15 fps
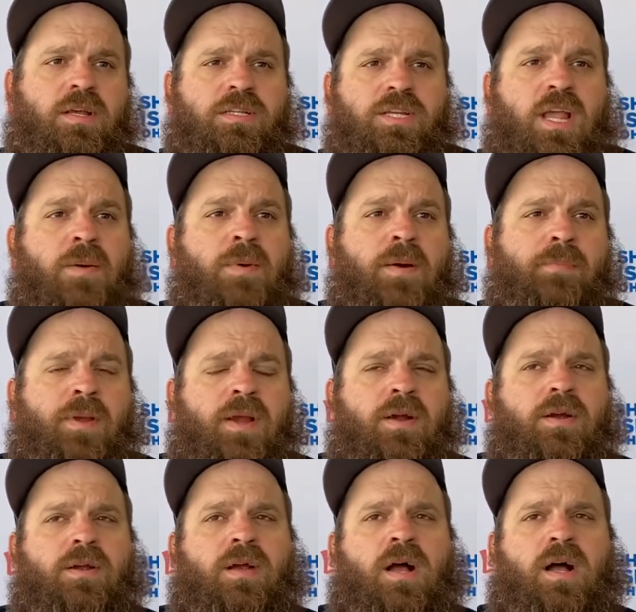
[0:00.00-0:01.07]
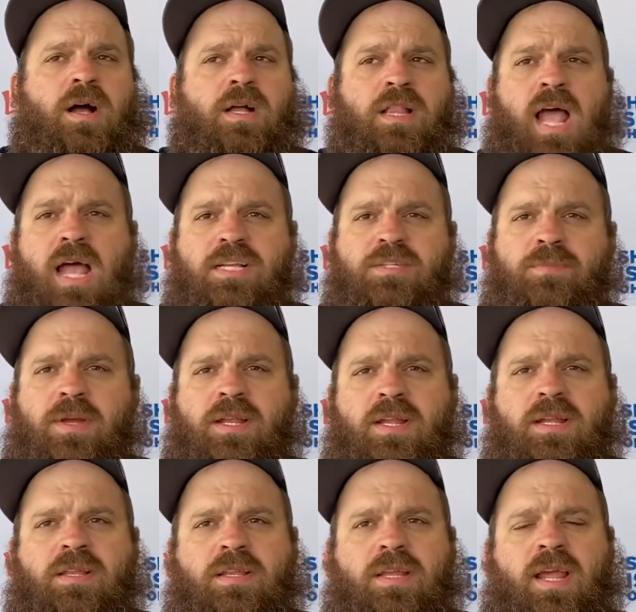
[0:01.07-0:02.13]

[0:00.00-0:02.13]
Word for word: to come up here uh, last minute.